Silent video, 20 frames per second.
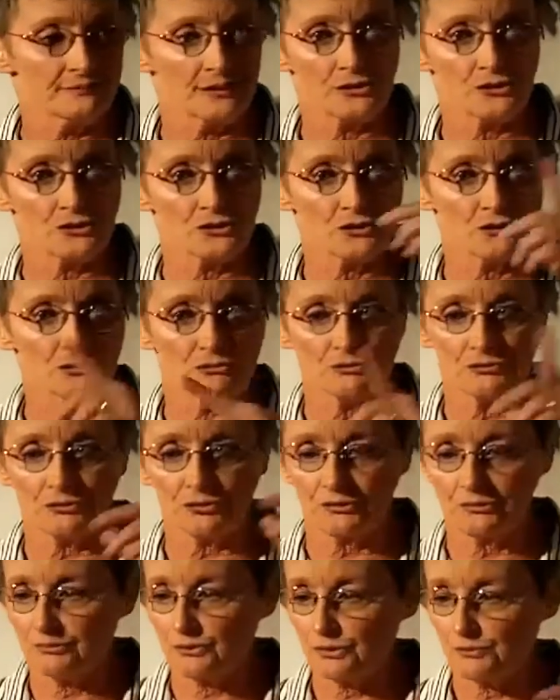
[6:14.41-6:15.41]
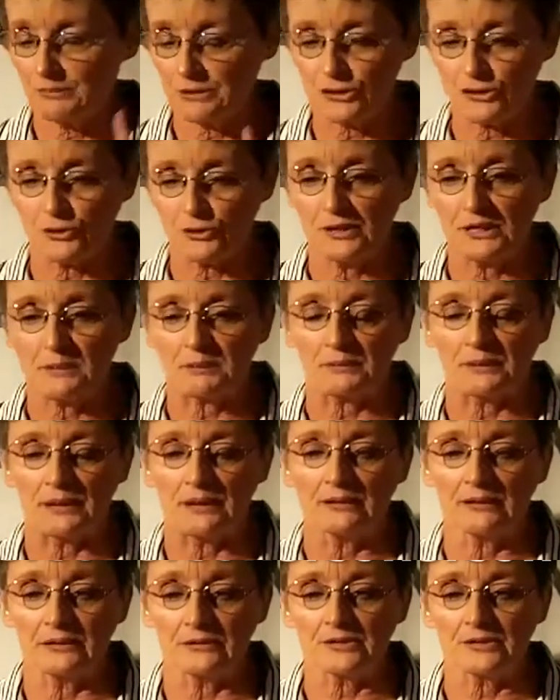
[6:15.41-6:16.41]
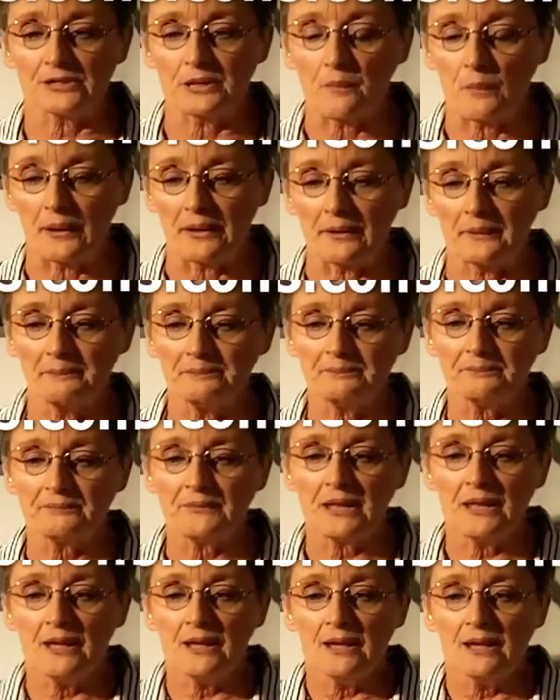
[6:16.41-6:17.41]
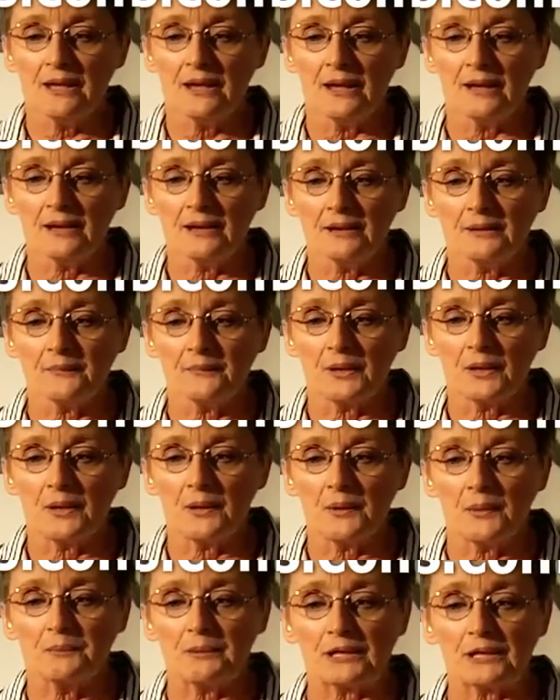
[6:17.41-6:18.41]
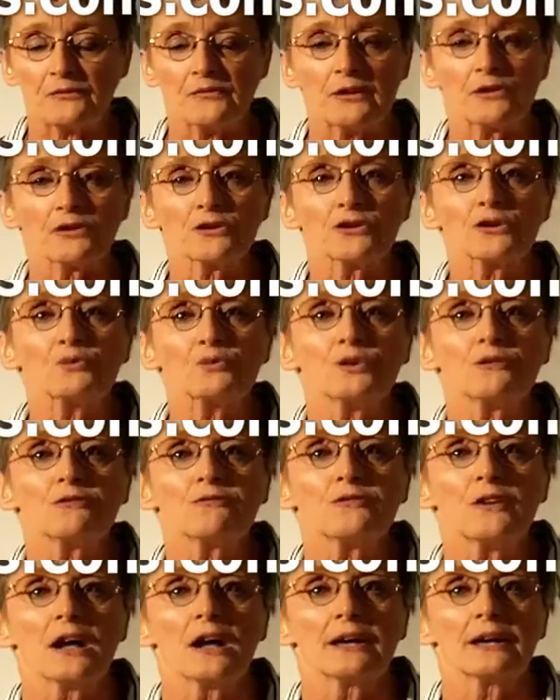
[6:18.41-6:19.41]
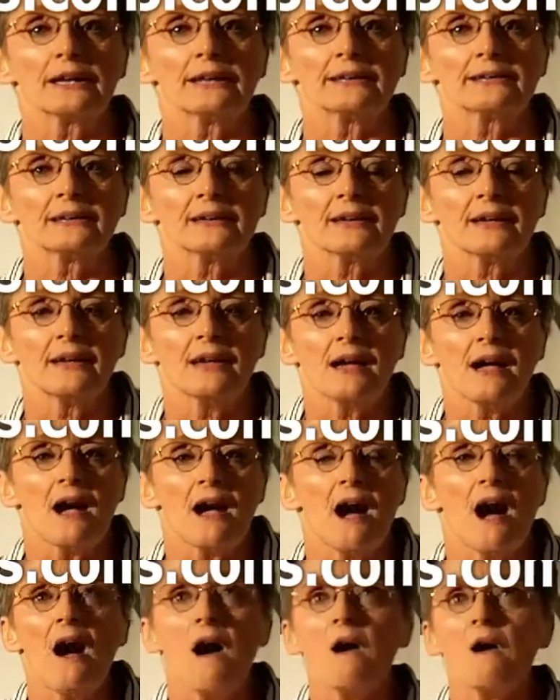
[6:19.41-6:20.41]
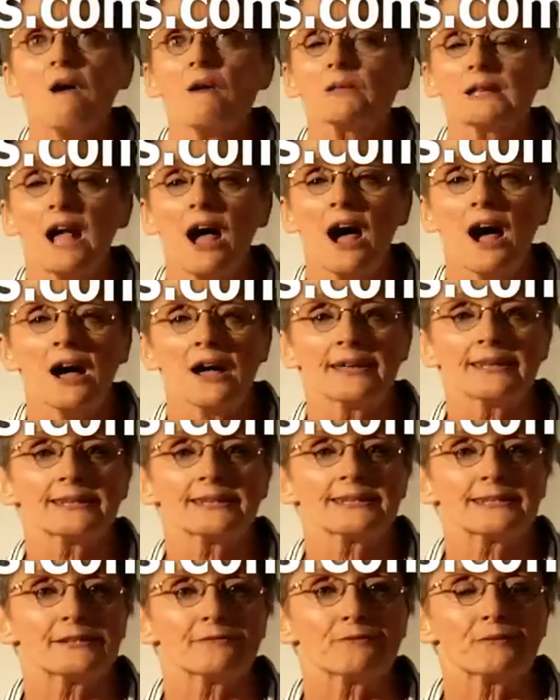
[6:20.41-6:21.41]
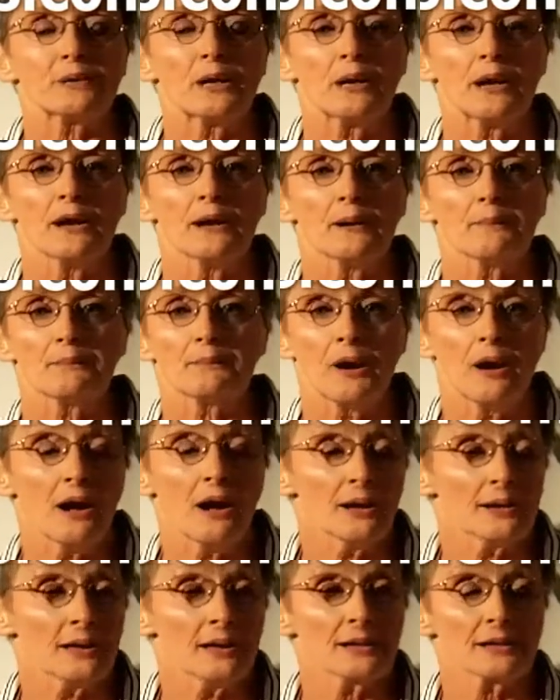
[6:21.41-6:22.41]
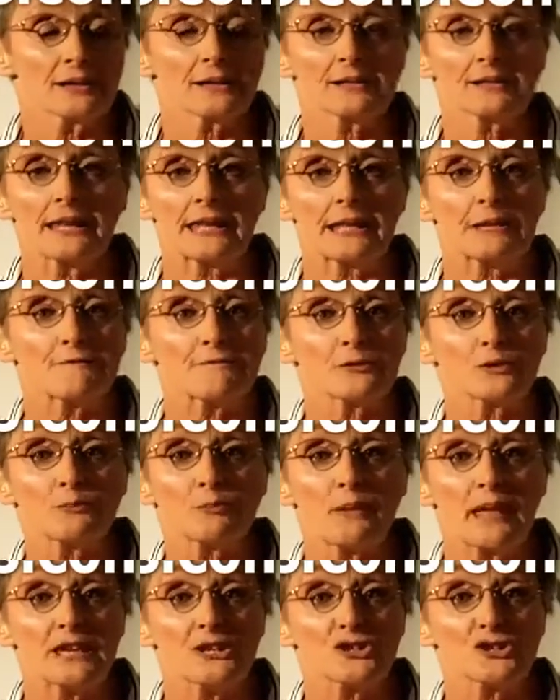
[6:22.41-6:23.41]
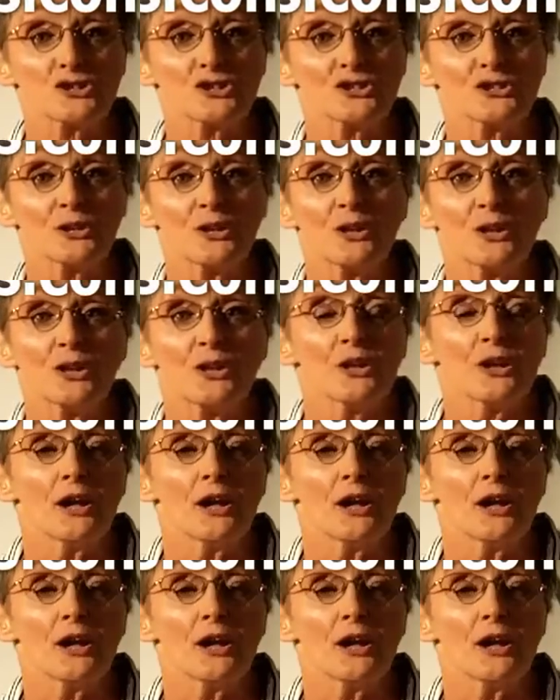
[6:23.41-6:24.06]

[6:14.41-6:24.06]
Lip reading: It should be showing up around here somewhere. But there you will find all kinds of products, information.